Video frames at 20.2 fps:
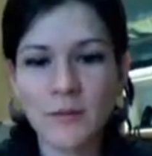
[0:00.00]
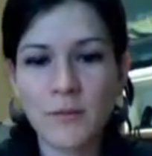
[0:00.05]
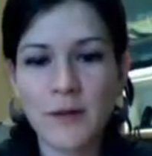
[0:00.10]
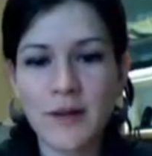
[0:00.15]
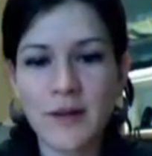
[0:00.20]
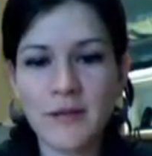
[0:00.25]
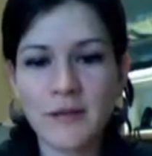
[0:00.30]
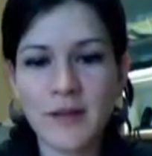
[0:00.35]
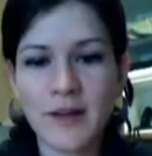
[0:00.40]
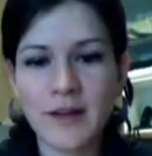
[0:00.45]

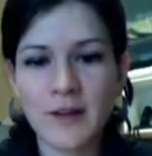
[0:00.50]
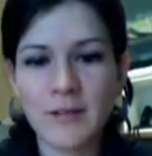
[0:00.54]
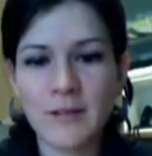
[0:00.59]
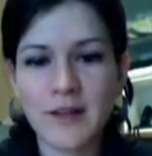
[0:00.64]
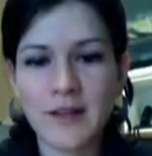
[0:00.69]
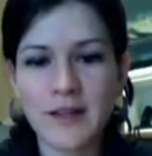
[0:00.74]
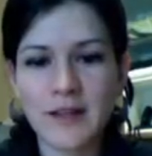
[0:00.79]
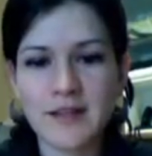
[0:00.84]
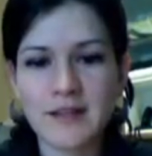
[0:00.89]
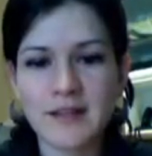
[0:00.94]
One of
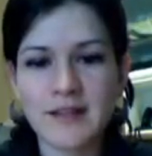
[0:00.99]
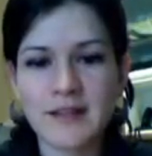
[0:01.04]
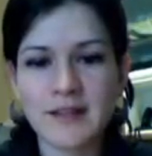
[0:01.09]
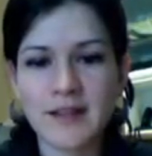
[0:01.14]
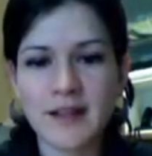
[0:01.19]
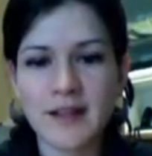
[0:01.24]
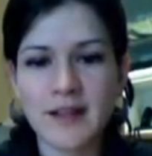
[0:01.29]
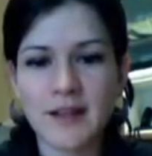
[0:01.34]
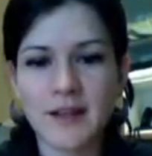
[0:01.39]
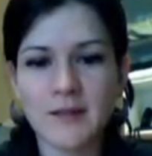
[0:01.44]
them is
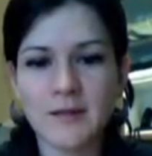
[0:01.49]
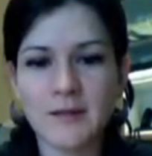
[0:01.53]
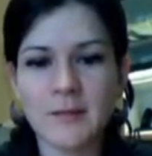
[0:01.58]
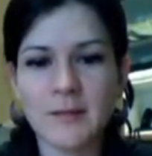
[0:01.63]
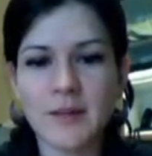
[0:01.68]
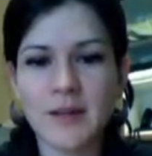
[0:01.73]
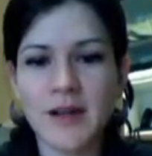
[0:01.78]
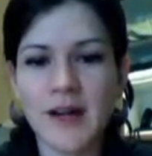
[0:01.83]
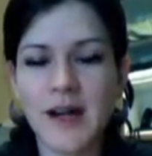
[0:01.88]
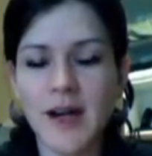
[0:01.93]

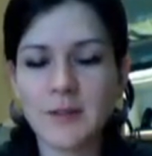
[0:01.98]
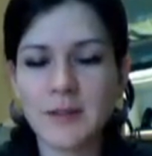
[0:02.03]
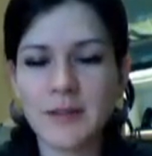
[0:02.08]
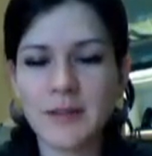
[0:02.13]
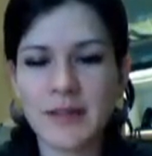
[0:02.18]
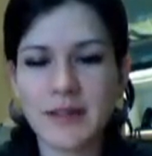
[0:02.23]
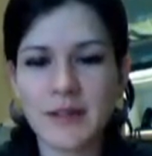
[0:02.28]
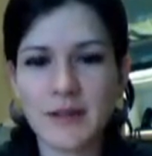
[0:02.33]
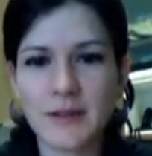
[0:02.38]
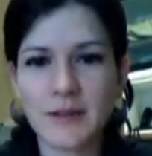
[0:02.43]

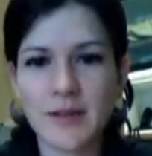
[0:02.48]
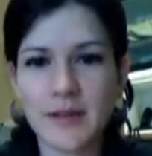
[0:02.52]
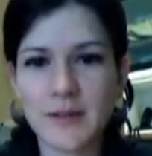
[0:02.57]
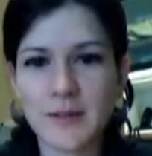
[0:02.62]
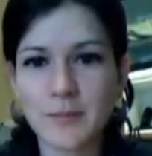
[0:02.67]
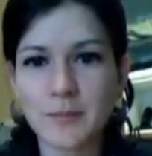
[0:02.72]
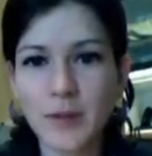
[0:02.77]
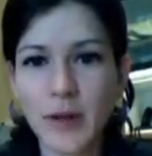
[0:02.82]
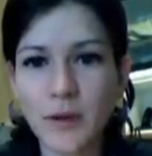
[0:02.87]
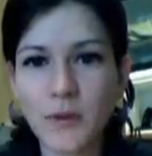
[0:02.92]
commonly known
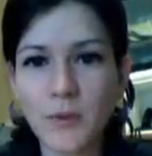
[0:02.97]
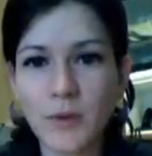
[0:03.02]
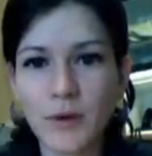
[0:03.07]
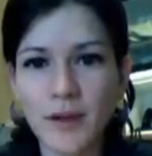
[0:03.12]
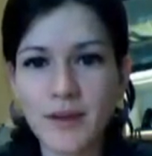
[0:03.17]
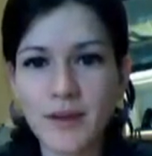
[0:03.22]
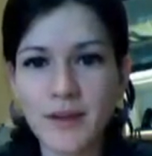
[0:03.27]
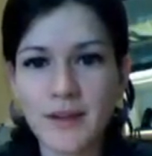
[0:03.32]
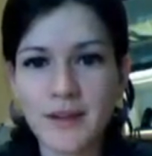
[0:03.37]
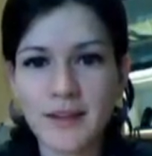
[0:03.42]
as
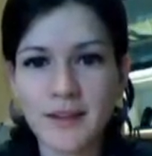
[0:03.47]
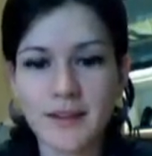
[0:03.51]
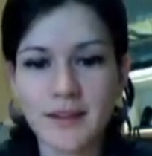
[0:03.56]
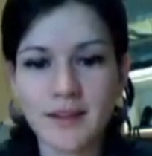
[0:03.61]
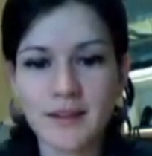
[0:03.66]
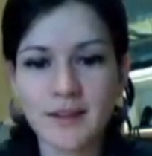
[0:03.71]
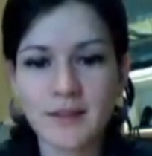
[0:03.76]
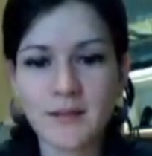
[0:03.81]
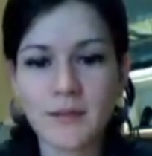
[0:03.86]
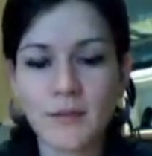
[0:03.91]
mugwort in
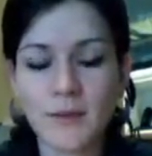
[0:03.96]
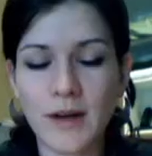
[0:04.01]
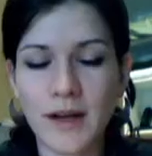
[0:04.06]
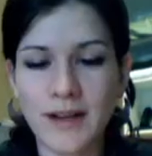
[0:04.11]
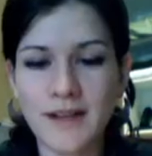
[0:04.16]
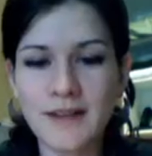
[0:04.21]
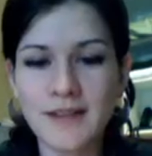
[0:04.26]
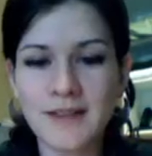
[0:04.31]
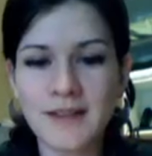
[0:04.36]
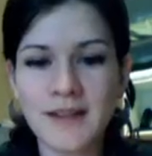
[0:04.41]
the
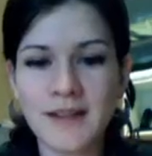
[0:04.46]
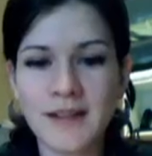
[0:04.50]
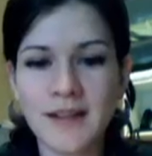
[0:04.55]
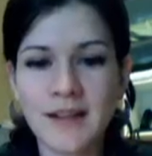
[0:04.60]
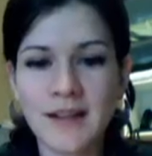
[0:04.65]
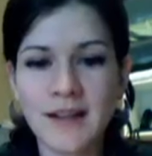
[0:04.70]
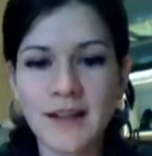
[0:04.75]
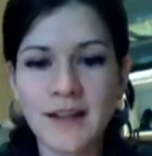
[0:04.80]
West,